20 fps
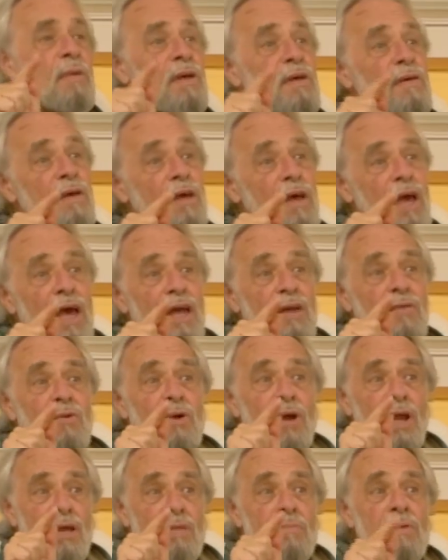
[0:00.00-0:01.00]
be, and
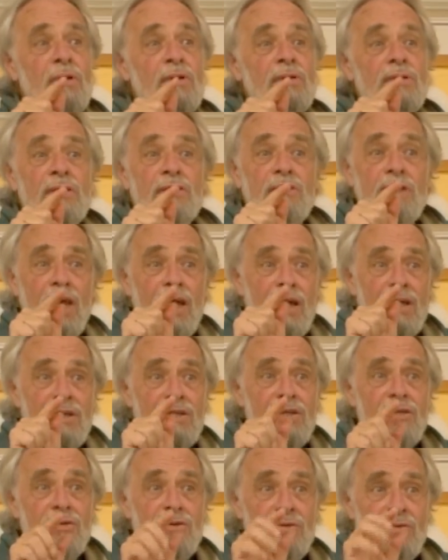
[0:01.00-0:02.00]
were able to
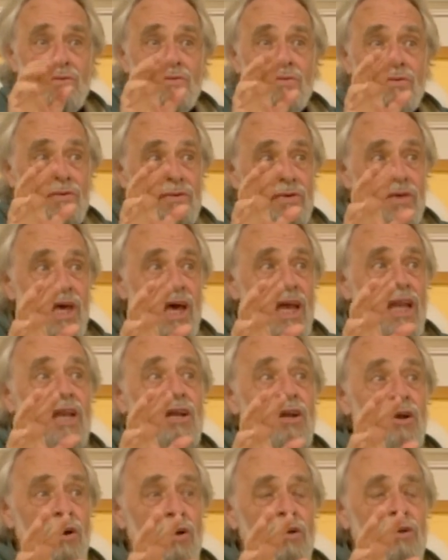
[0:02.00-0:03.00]
get
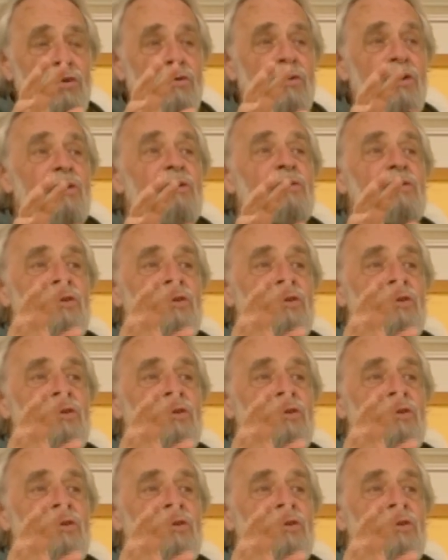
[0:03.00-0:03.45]
it on your own,